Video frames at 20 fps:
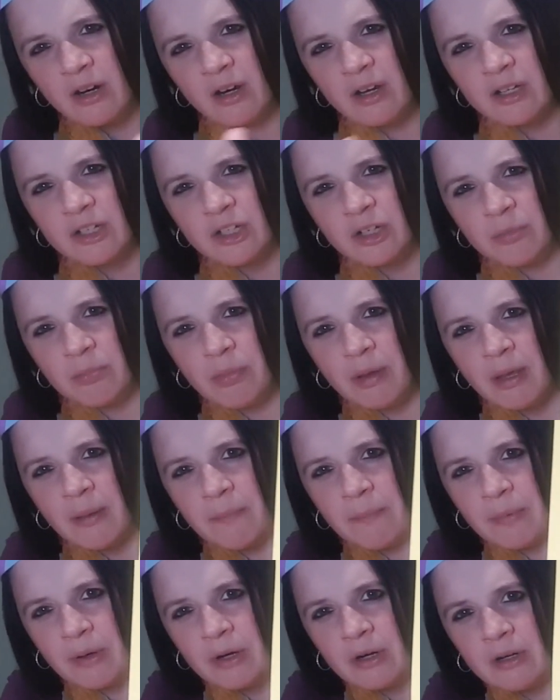on your
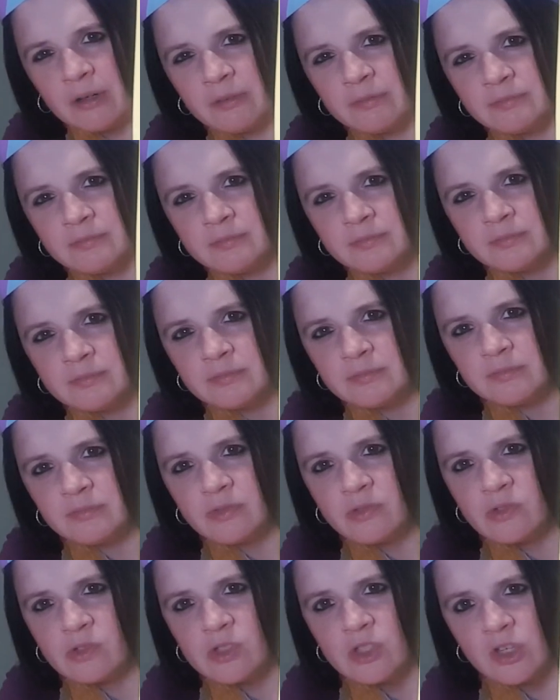paper.
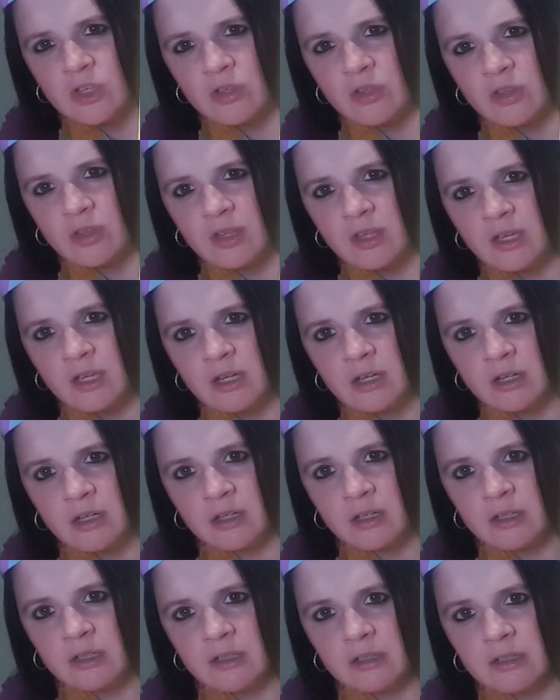So there.